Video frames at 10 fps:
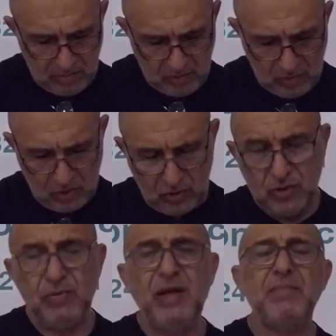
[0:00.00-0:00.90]
those
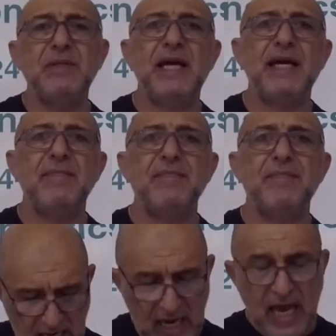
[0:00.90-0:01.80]
ribs at,
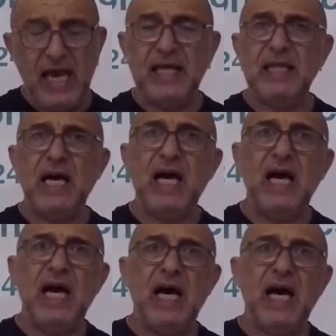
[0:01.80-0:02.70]
and
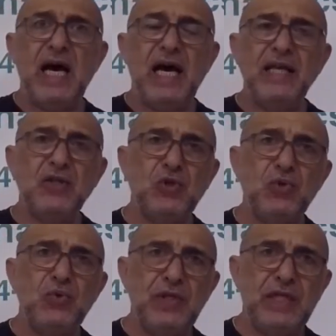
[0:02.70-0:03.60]
I
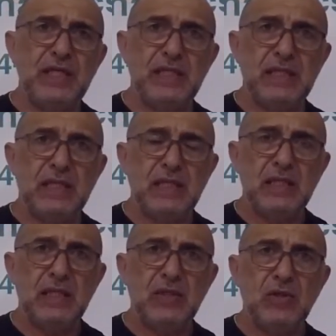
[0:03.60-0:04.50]
do need
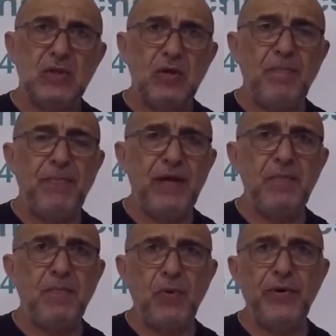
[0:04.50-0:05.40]
to
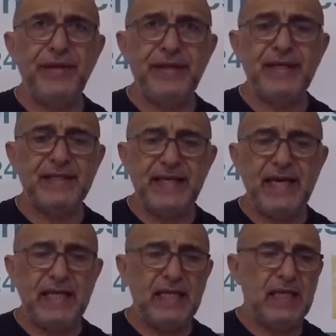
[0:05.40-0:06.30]
pinpoint
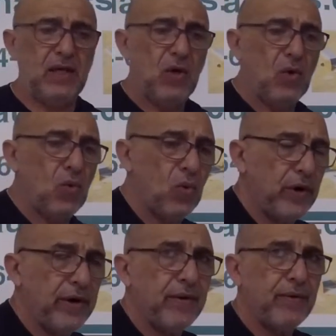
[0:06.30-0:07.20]
exactly
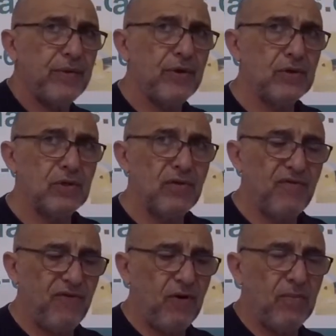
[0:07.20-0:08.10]
where those
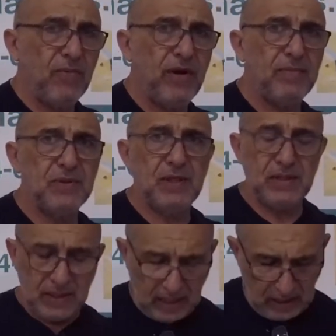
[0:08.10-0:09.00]
foam ribs
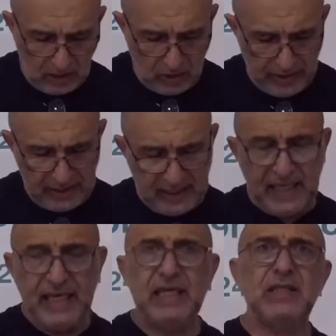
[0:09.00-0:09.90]
is gonna go. It's
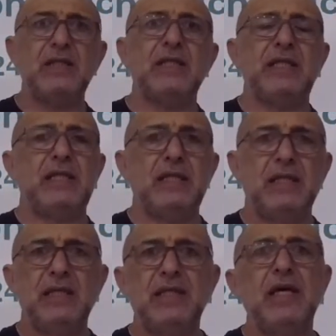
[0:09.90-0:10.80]
easily
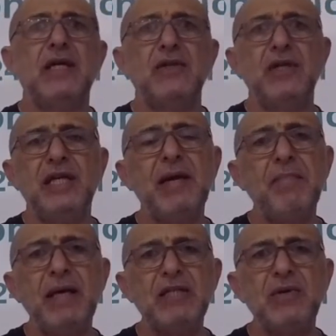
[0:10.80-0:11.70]
done. You can
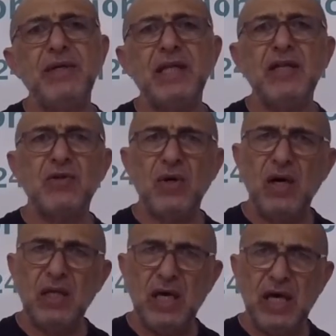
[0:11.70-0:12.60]
measure it and draw a
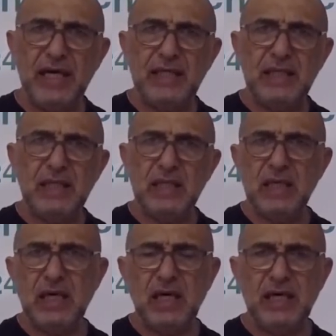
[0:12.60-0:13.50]
line
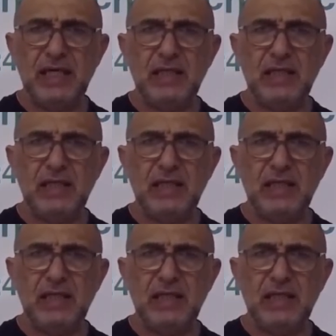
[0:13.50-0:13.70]
on it,